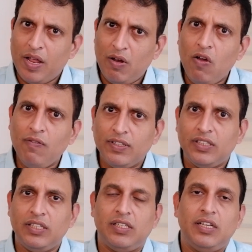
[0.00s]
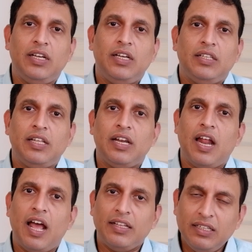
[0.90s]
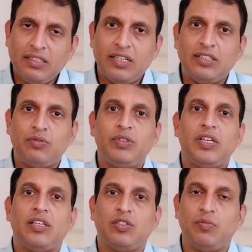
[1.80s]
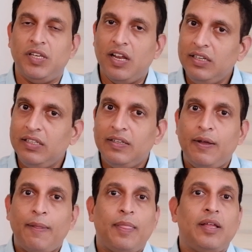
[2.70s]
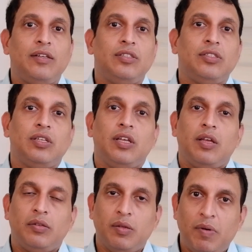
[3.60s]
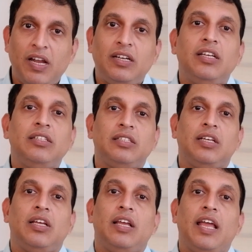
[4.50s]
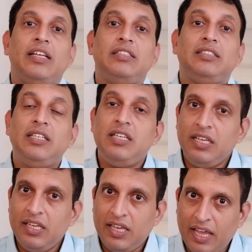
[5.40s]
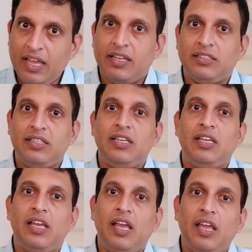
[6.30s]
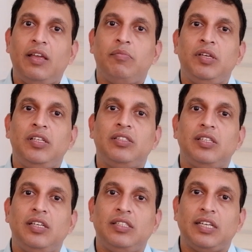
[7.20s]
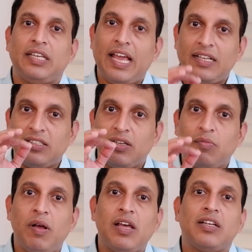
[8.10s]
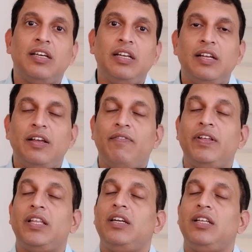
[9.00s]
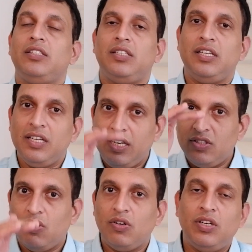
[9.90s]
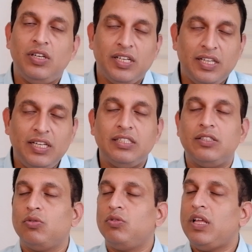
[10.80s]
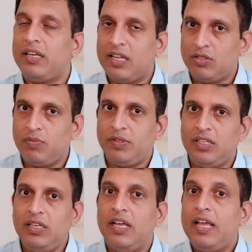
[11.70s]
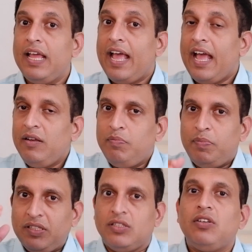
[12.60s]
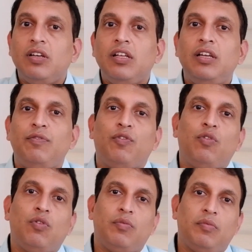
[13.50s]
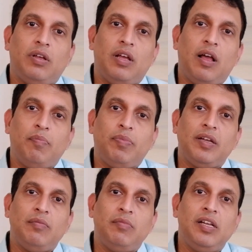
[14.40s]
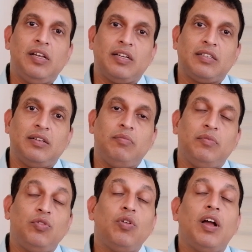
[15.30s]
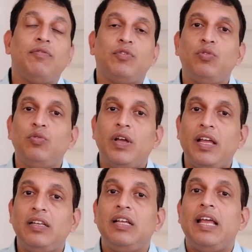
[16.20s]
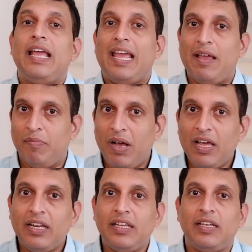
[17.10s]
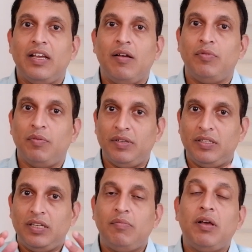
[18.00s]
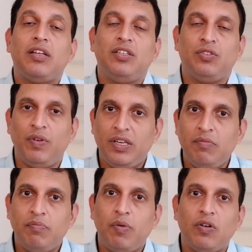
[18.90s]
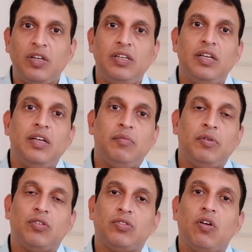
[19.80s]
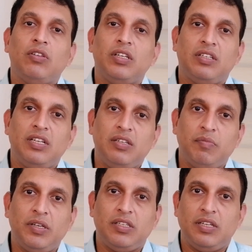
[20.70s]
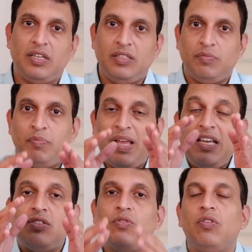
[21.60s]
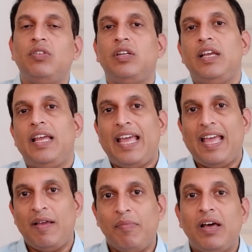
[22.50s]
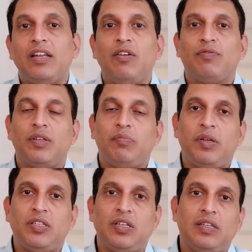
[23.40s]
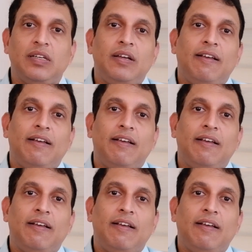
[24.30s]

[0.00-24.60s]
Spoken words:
Along with it, there are other tests which has to be done. That is the blood test and CEA. CEA means it's a cancer marker, whether it is increased or decreased. So that has to be seen. And particularly for upper and middle rectum, you have to do an MRI abdomen. MRI is very important because all the treatment is based on MRI of that patient.